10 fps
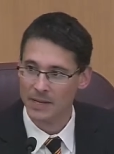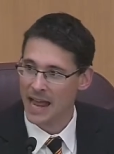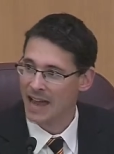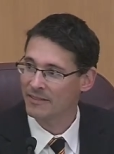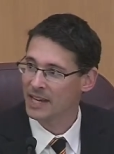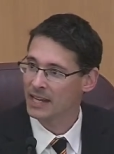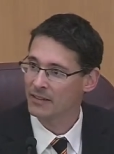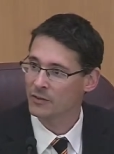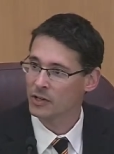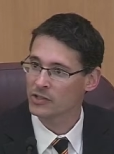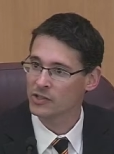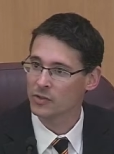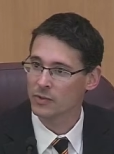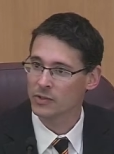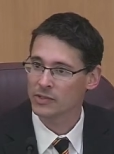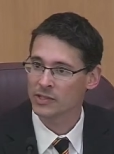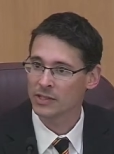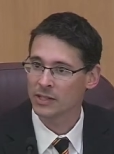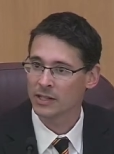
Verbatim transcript: been advocating for consumers